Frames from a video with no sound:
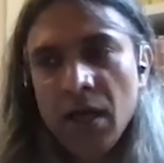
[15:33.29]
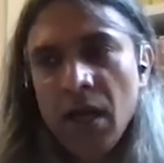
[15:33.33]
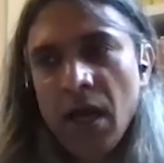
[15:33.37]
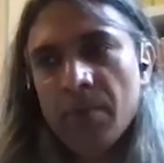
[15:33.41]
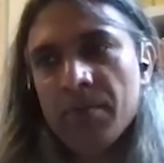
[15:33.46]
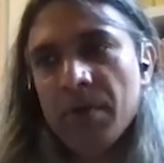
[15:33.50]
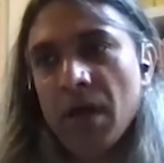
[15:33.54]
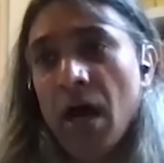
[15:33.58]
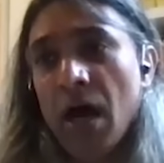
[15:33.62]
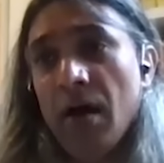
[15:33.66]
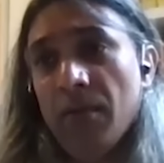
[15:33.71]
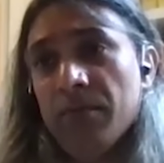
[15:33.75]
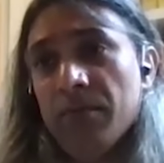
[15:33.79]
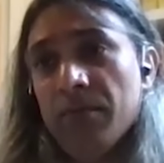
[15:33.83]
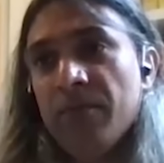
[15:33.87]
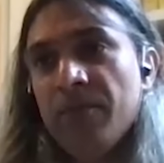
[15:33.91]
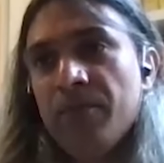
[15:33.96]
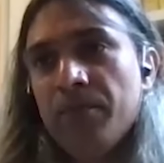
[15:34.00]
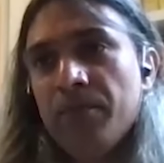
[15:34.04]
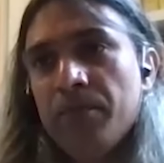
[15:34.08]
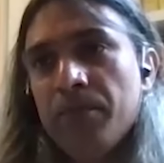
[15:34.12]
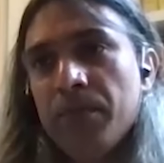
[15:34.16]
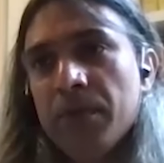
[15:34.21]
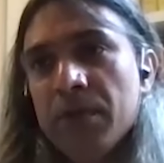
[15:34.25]
I mean,
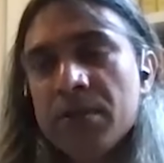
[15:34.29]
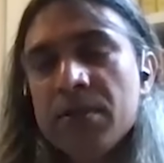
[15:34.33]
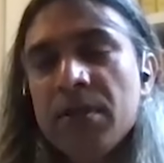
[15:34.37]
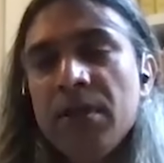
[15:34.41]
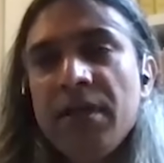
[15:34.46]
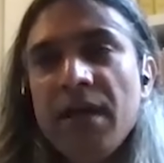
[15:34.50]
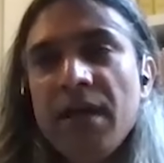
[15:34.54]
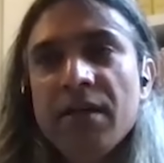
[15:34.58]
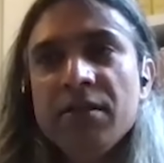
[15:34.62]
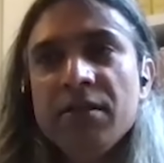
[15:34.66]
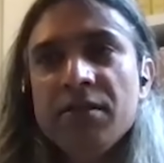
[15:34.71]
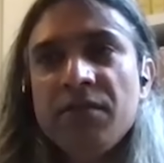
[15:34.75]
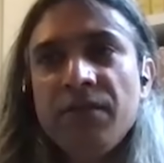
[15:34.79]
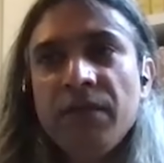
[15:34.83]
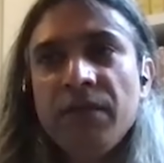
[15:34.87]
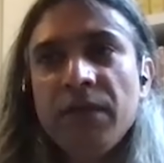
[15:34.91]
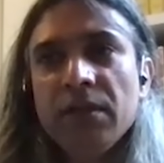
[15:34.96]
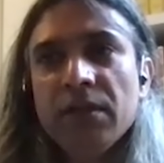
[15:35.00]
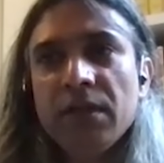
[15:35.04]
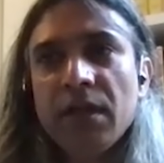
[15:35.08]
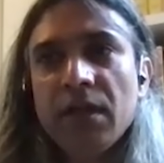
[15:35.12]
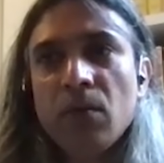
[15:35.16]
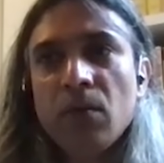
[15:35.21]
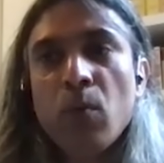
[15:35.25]
personally, I just
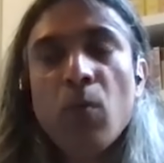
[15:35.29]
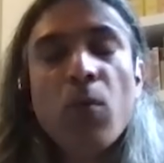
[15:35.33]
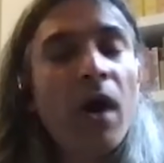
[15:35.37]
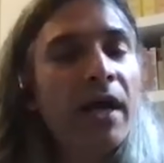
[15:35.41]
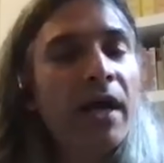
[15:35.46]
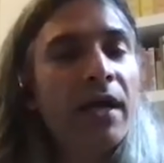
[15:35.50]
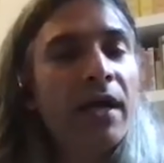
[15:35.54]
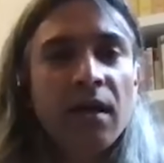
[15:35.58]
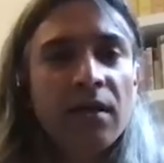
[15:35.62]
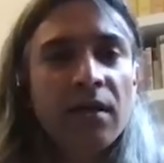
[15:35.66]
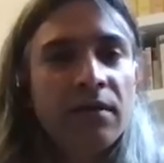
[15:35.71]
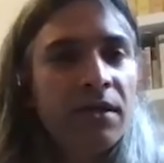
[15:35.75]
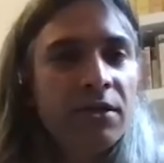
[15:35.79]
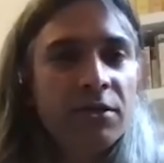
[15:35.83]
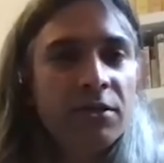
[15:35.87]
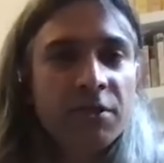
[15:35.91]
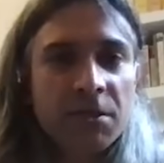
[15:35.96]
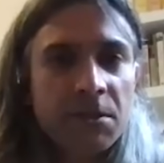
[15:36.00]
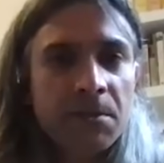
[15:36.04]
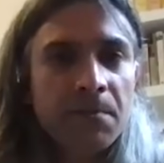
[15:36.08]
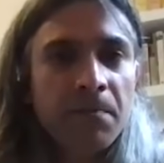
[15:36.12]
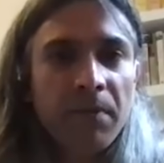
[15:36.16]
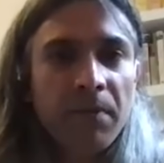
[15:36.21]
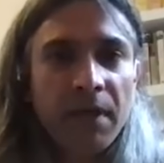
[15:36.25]
feel that why can't they
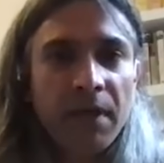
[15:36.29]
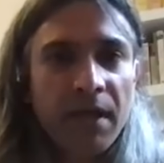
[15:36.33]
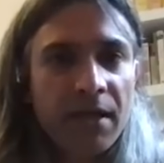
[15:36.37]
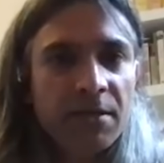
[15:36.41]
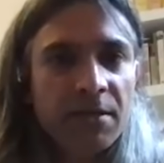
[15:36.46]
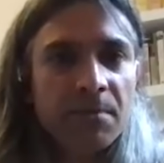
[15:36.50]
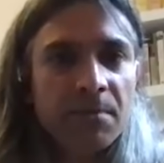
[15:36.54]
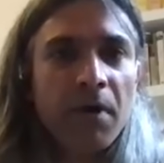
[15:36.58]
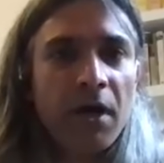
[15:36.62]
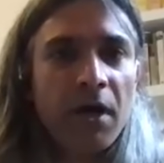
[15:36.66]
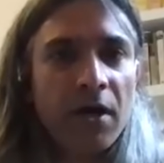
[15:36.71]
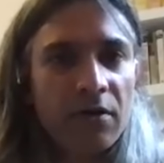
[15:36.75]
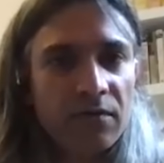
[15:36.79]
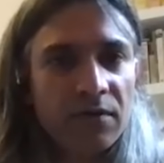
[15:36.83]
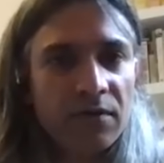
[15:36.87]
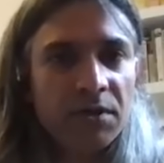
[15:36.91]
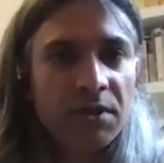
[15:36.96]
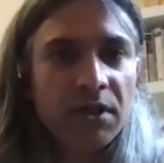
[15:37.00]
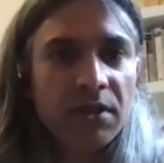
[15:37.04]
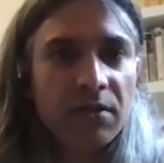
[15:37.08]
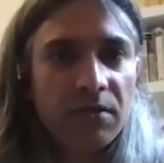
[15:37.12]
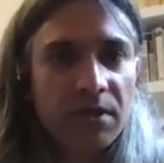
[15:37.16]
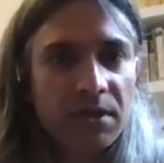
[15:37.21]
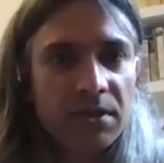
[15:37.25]
just play as part of the
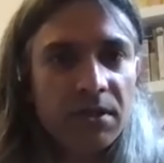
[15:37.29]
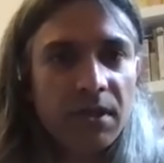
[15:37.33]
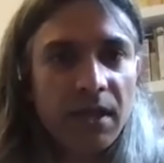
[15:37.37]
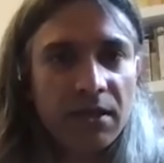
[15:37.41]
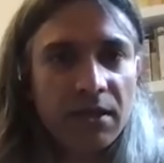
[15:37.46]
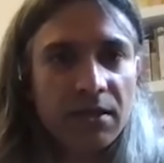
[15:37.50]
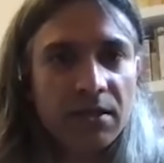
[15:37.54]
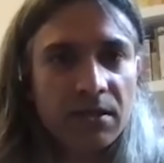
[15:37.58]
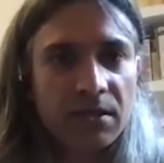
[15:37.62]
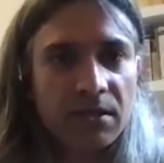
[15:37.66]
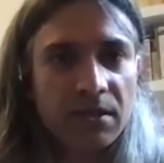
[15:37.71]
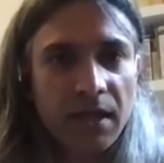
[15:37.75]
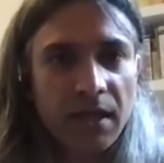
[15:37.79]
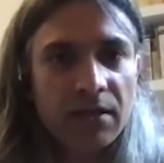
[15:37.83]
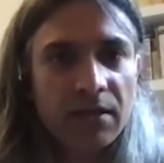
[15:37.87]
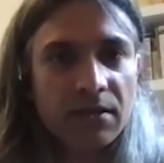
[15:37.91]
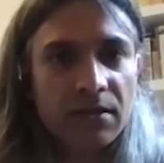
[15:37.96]
series next